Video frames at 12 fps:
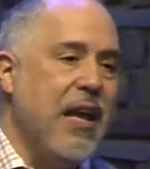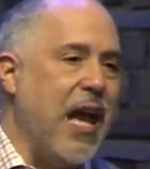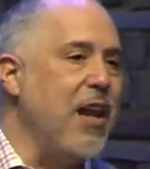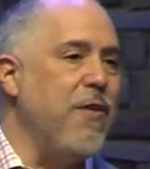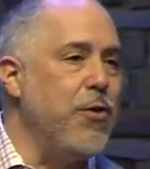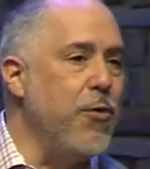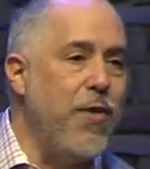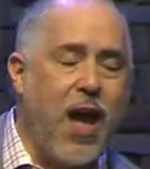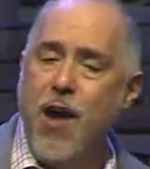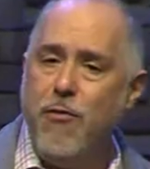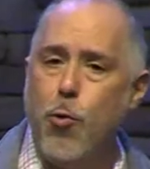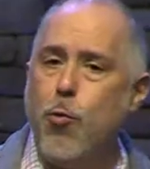And if you've
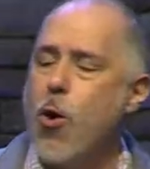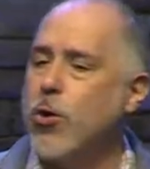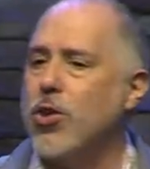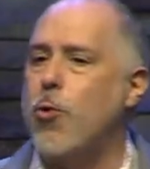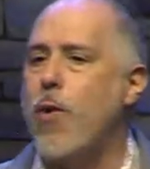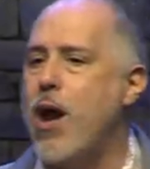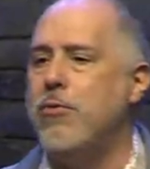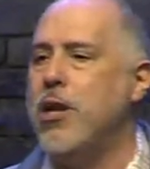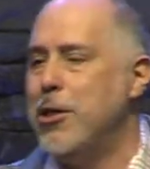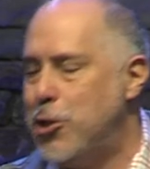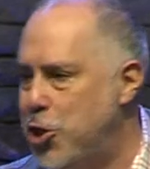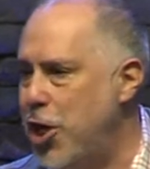ever worked
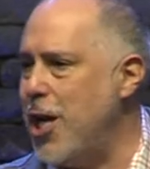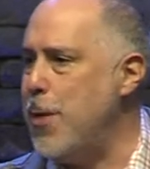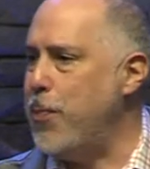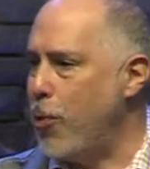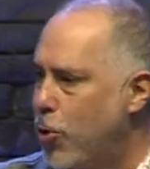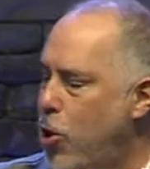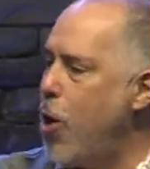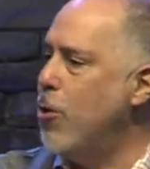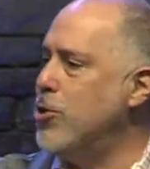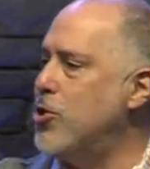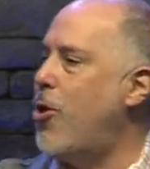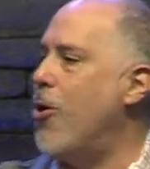around sheep or
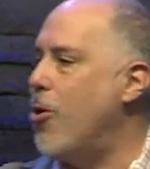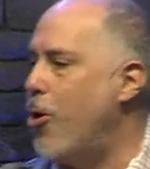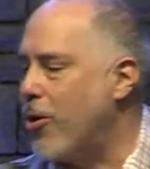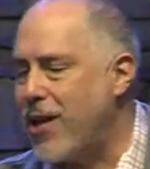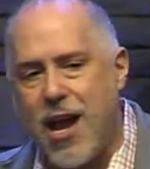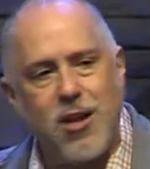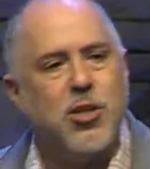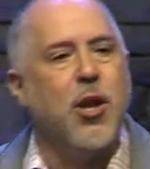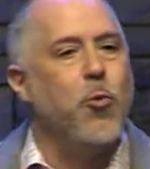goats or, or cows,